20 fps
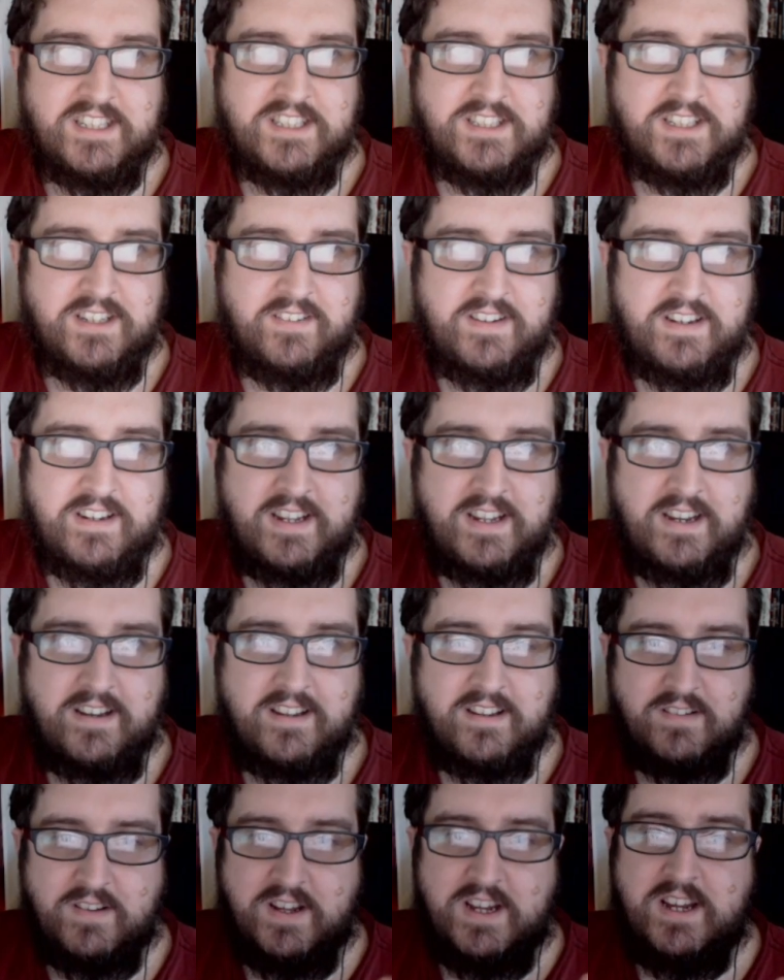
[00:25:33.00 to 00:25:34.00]
stuff indeed.
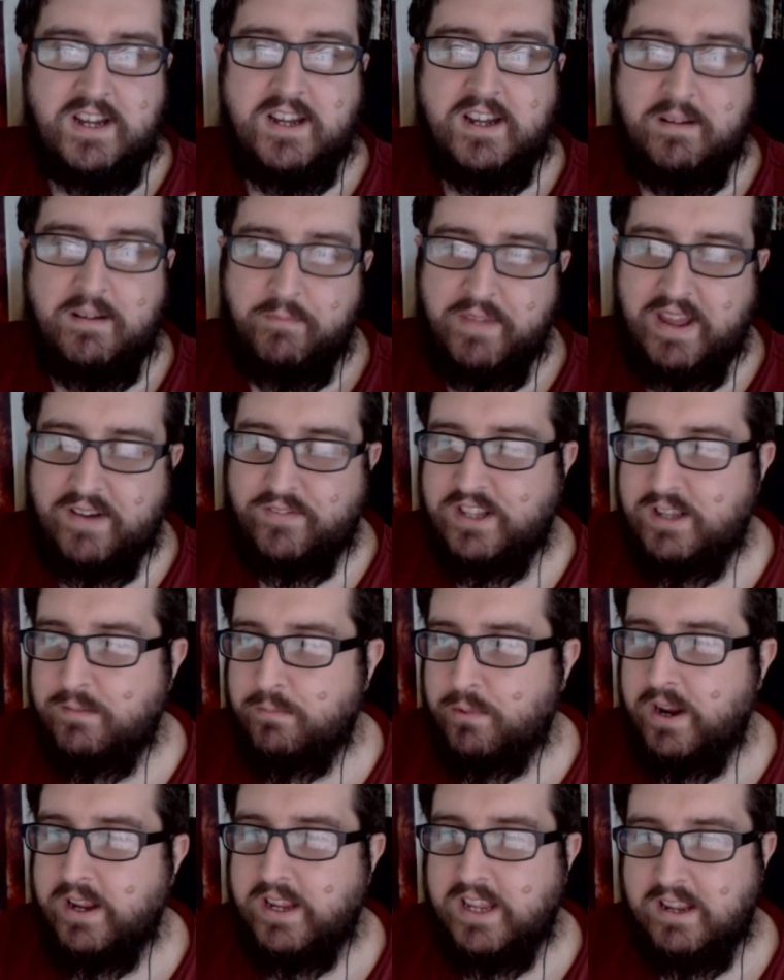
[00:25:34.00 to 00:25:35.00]
Everything
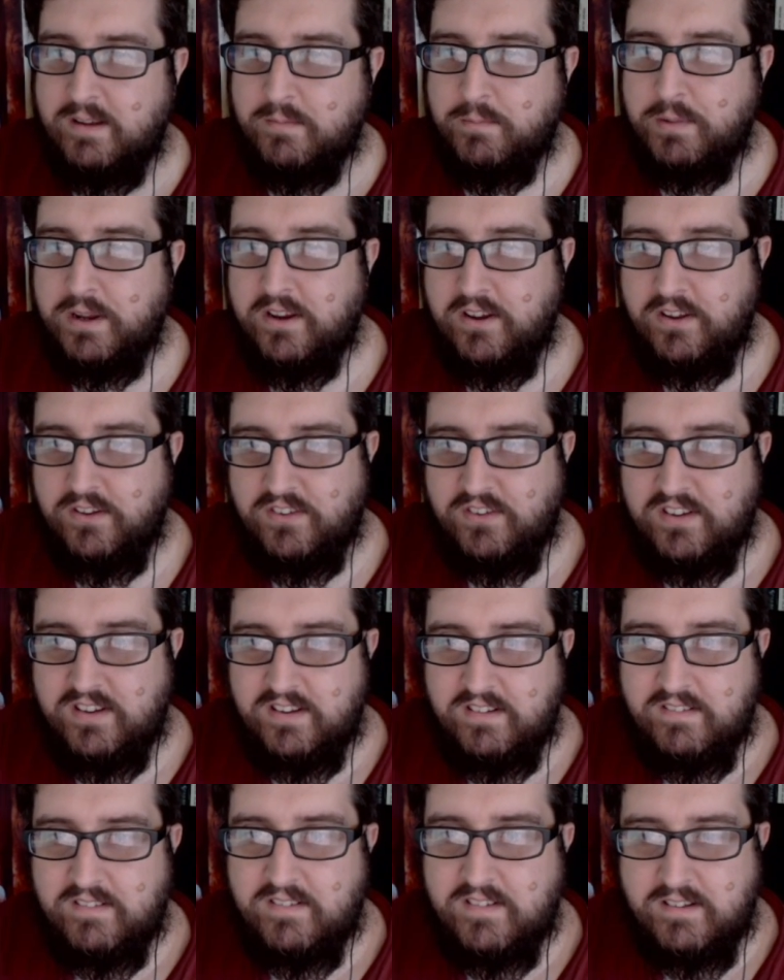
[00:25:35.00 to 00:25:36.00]
breaking because
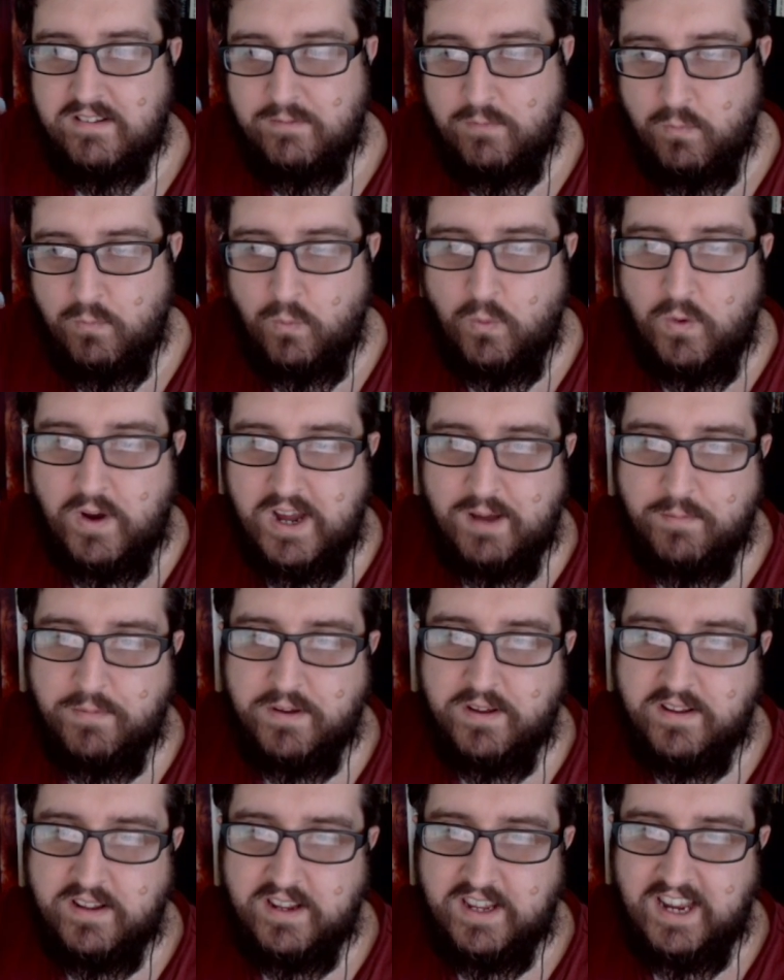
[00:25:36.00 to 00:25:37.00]

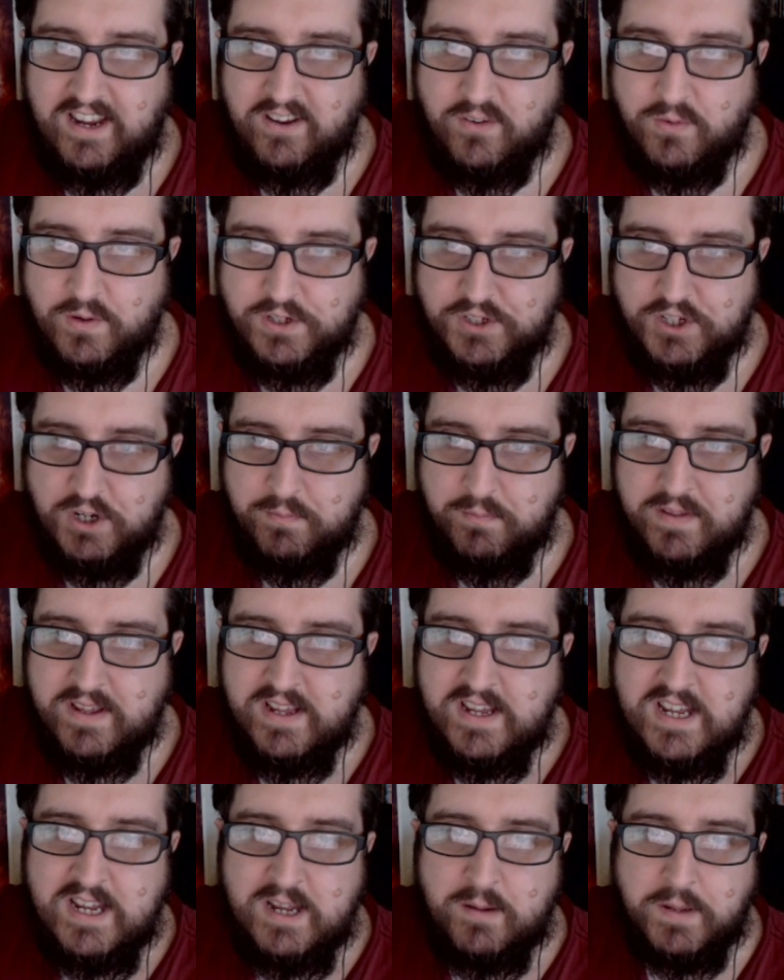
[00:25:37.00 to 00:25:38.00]
Warhammer Games Workshop.
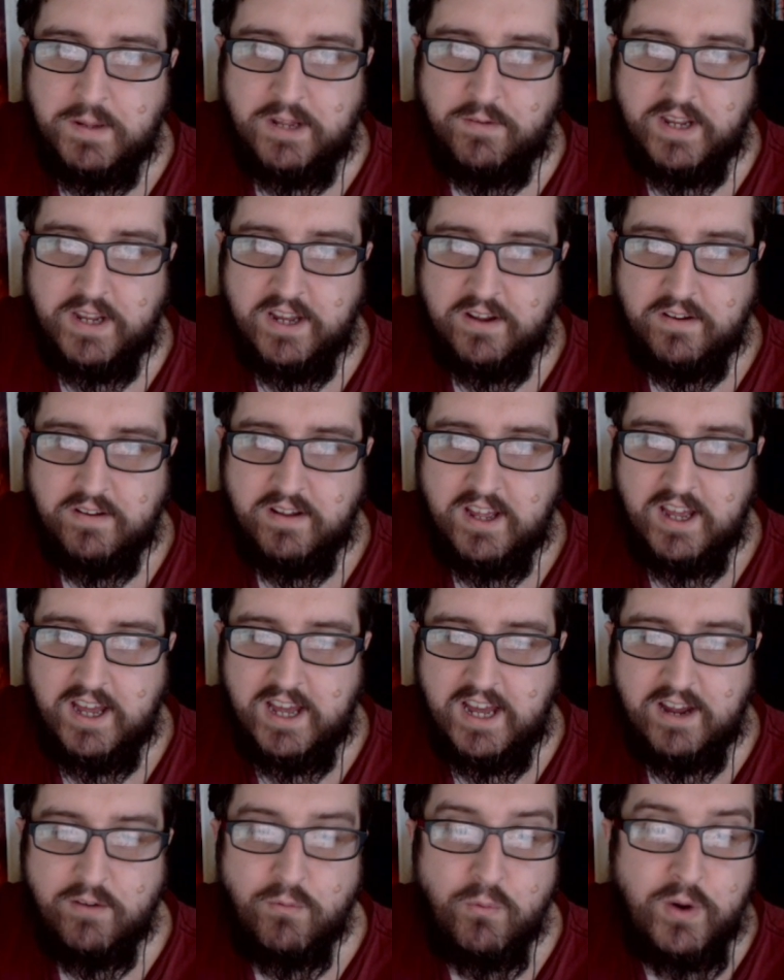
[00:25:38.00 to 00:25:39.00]
But there we go.
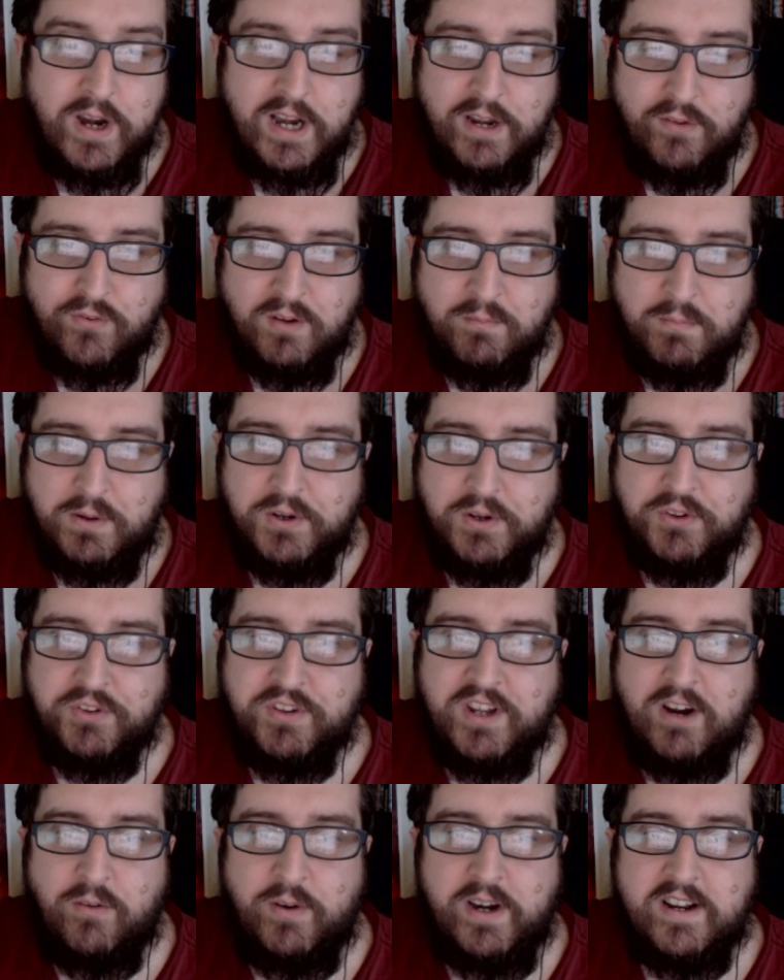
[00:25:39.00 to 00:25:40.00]
Really fun models.
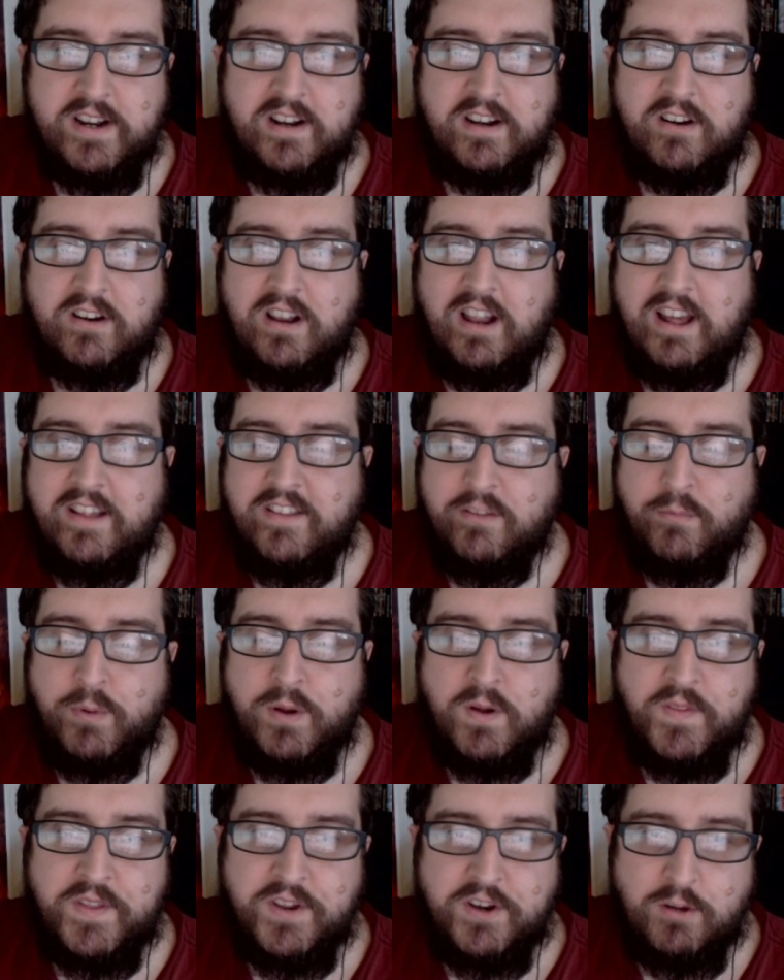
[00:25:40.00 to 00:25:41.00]
I really like that we
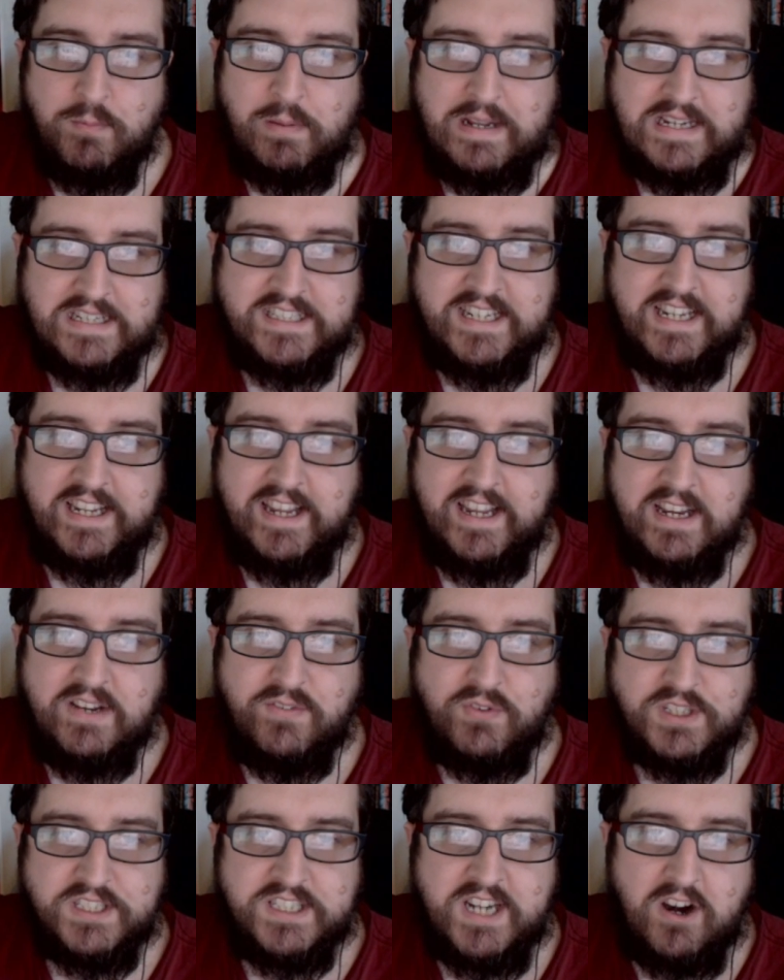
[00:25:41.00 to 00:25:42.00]
got the new plastic kit
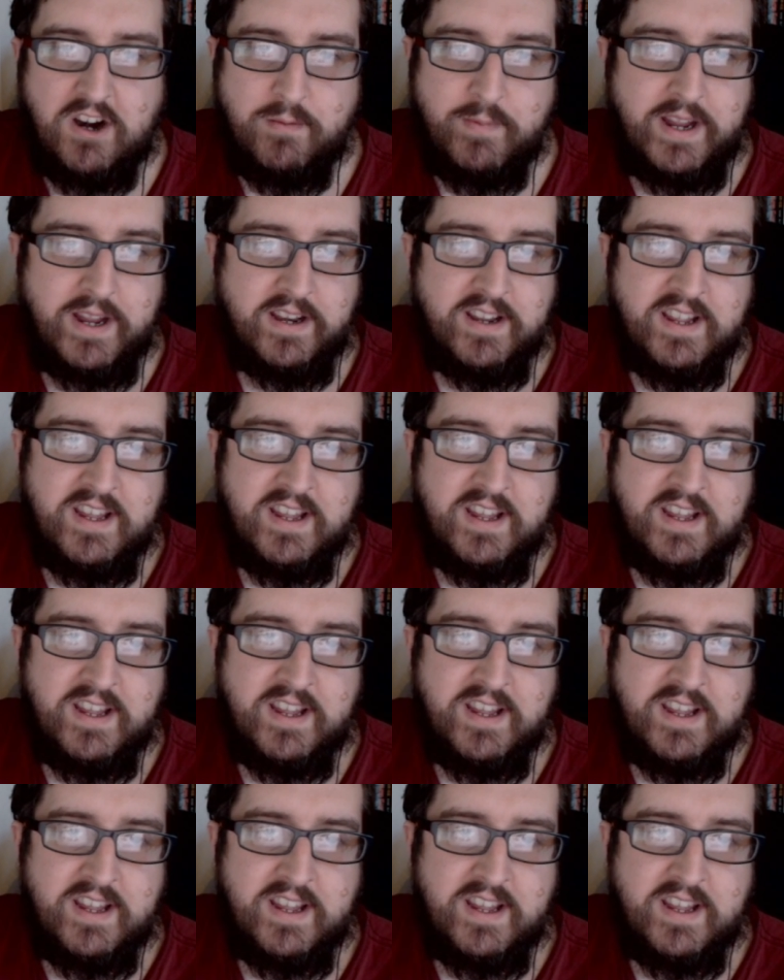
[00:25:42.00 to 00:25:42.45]
for Saruman